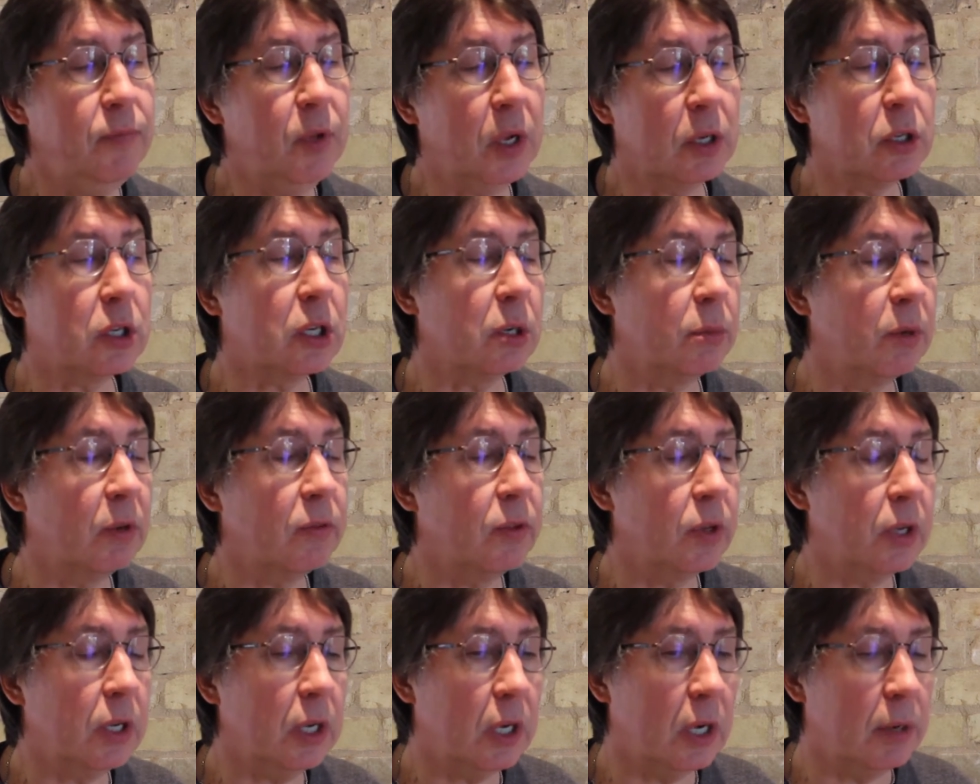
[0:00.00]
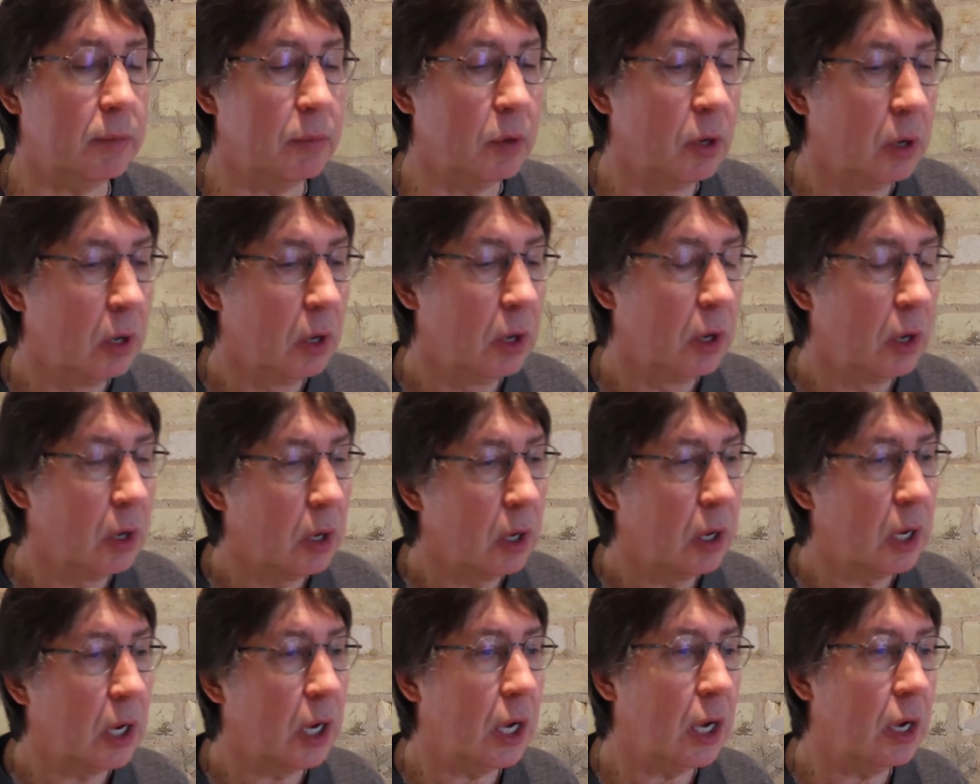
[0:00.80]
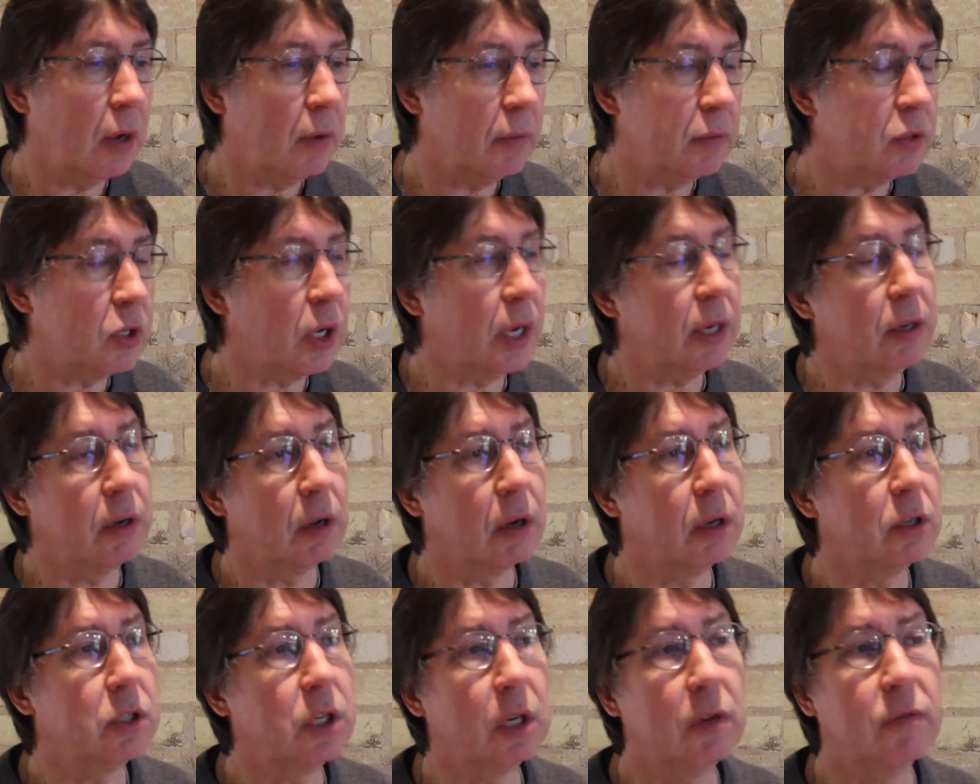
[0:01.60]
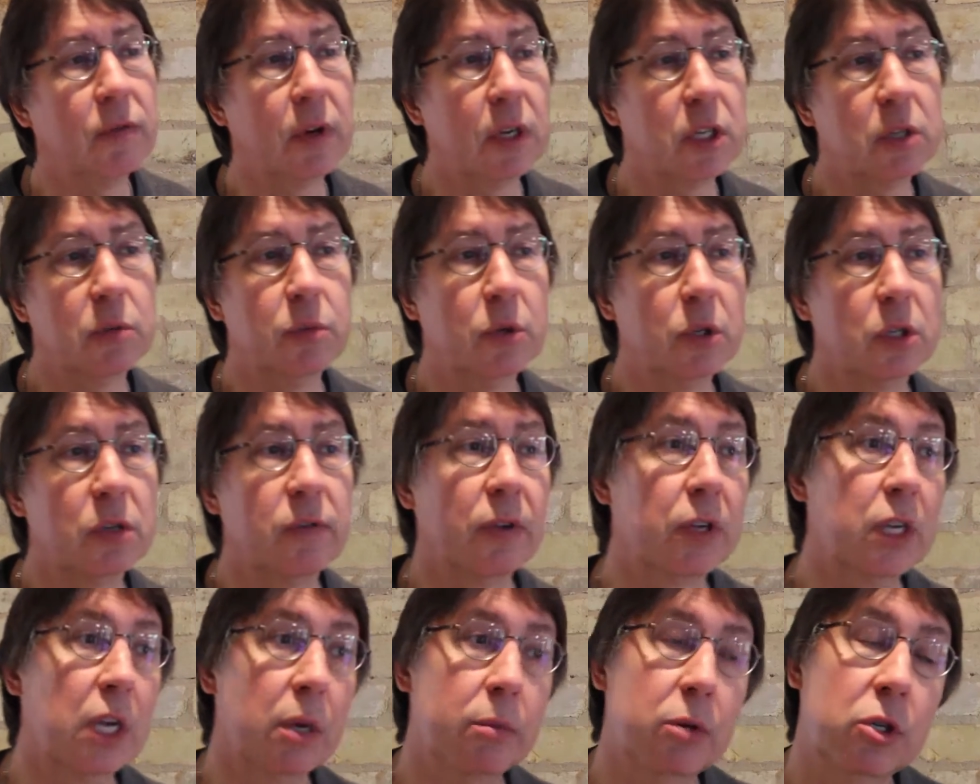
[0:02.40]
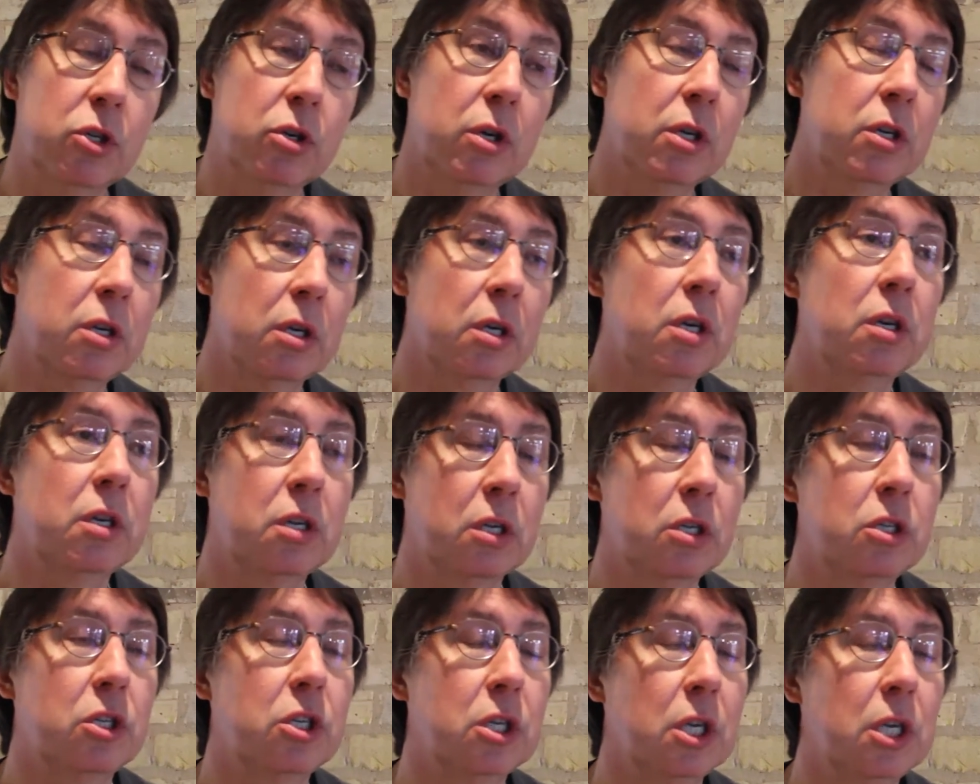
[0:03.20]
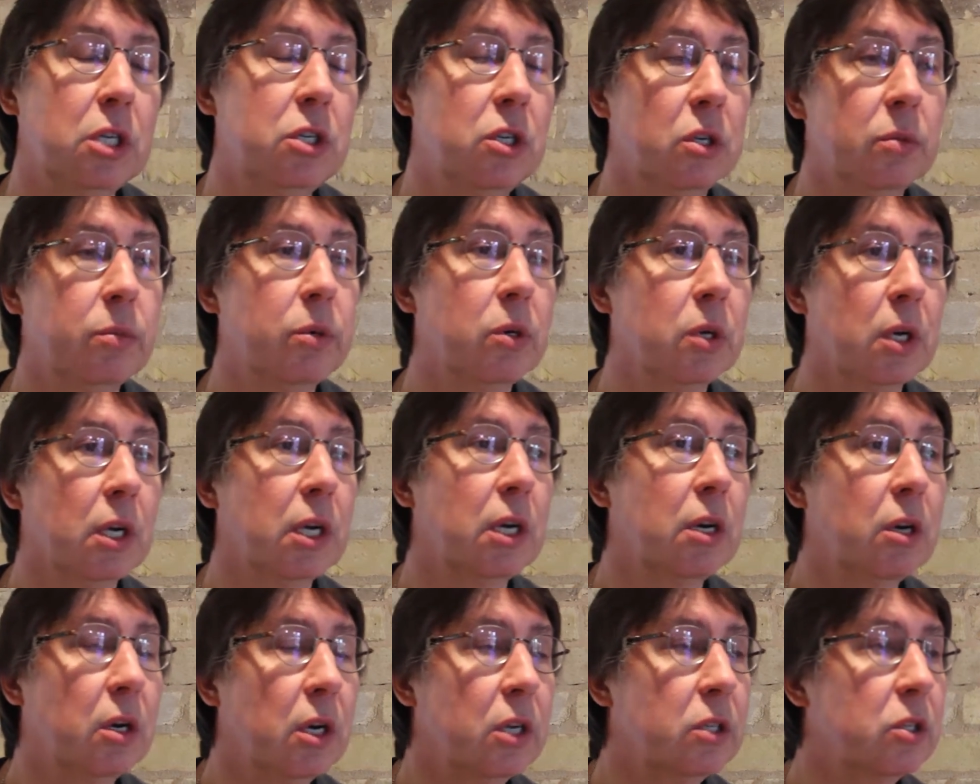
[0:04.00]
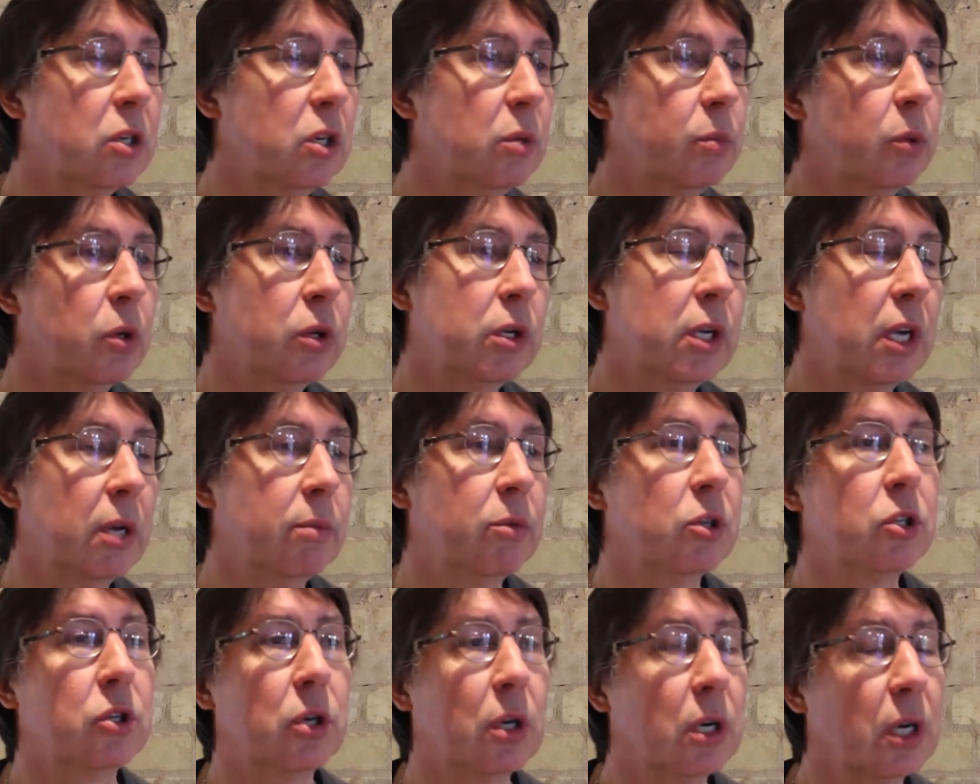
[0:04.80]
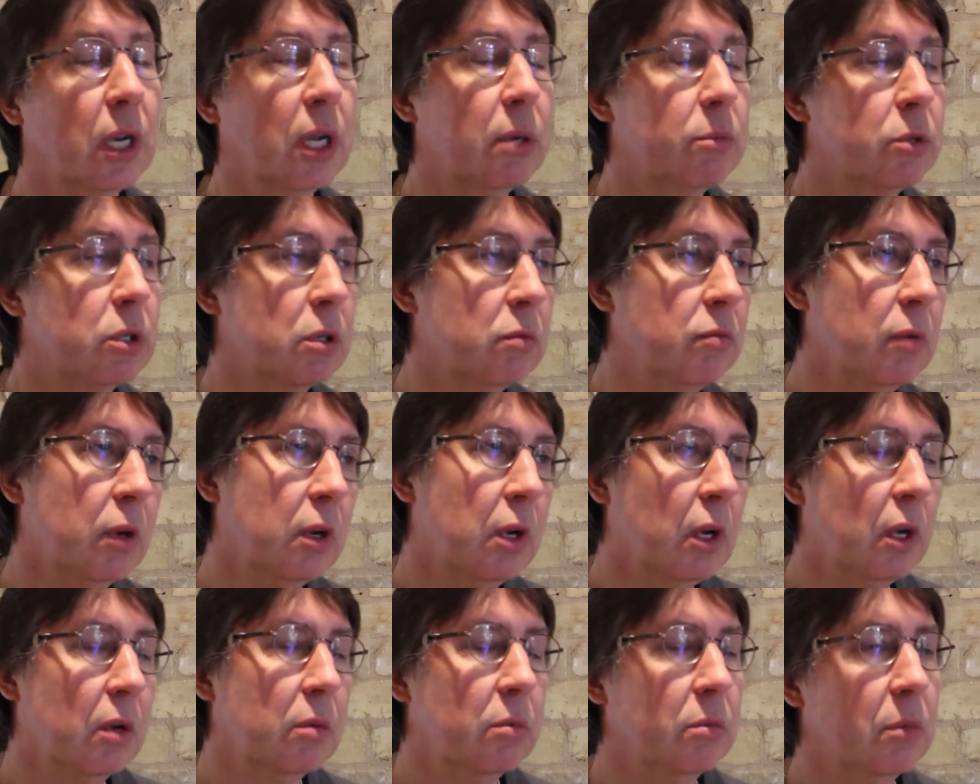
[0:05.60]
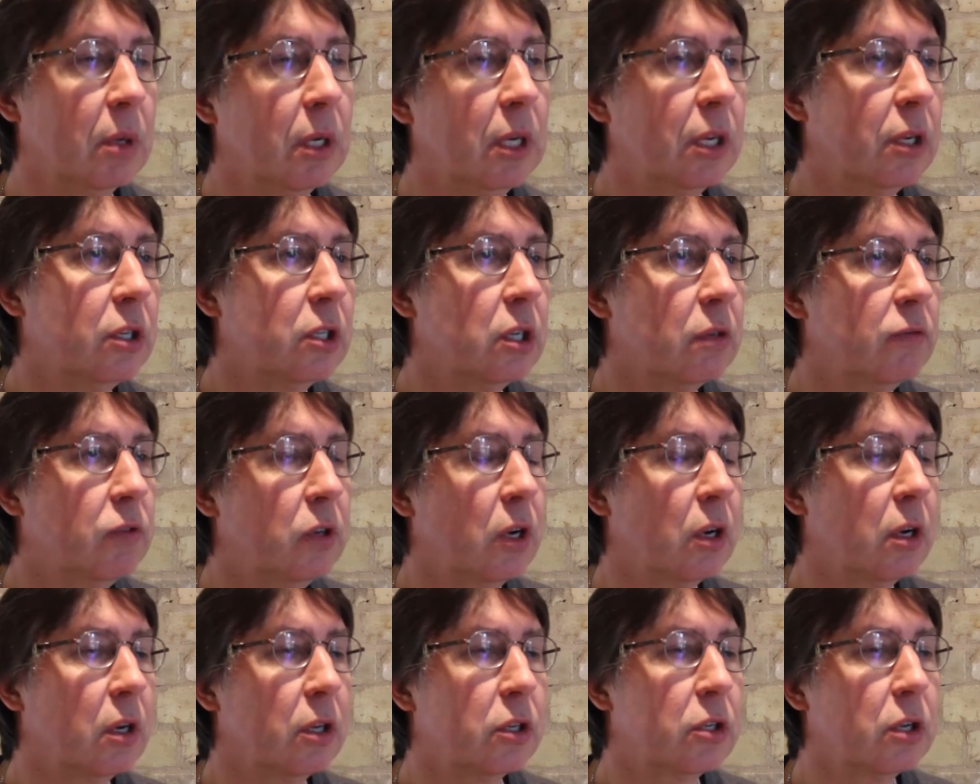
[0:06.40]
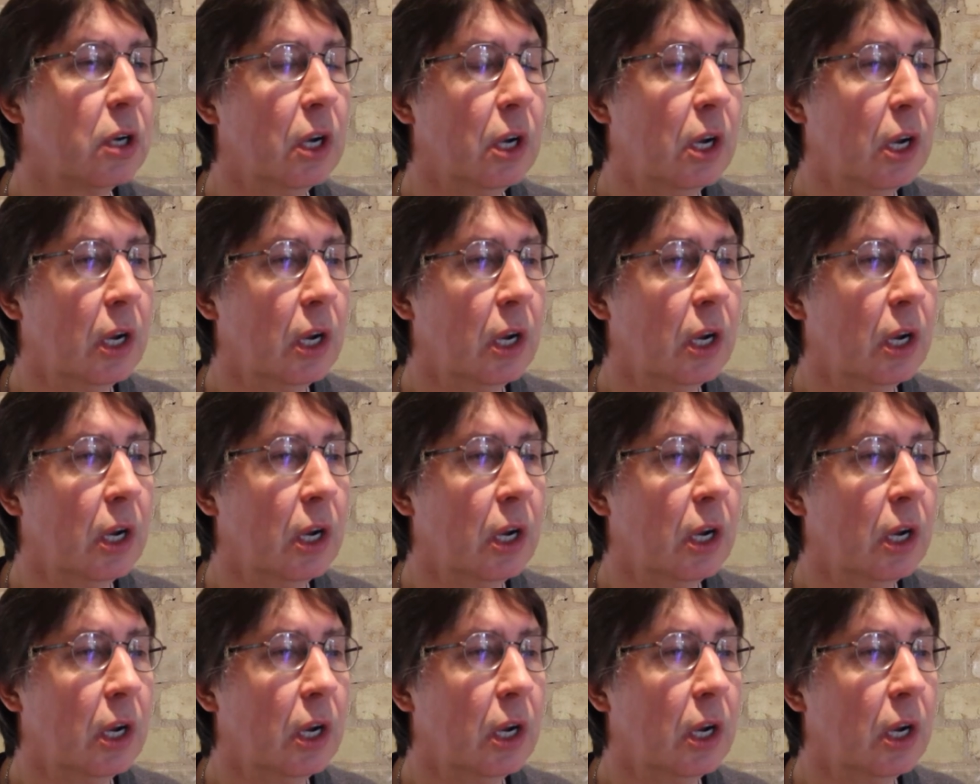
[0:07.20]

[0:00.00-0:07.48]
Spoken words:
And then some of the technology investments for chemistry are considerable. Our high throughput chemistry labs are millions of dollars